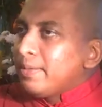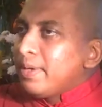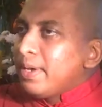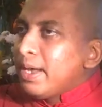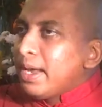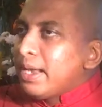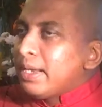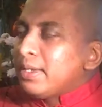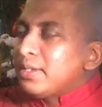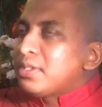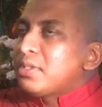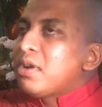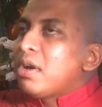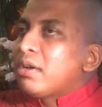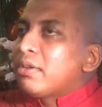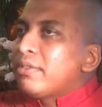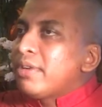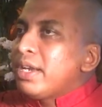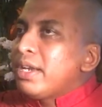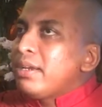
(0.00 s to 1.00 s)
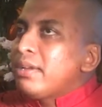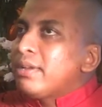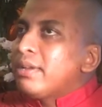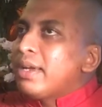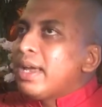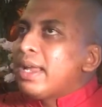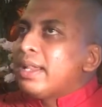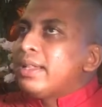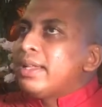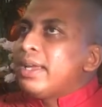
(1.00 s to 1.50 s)
and his doctrine,
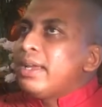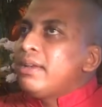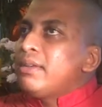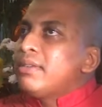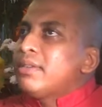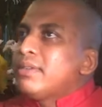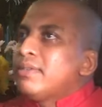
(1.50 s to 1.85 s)
and then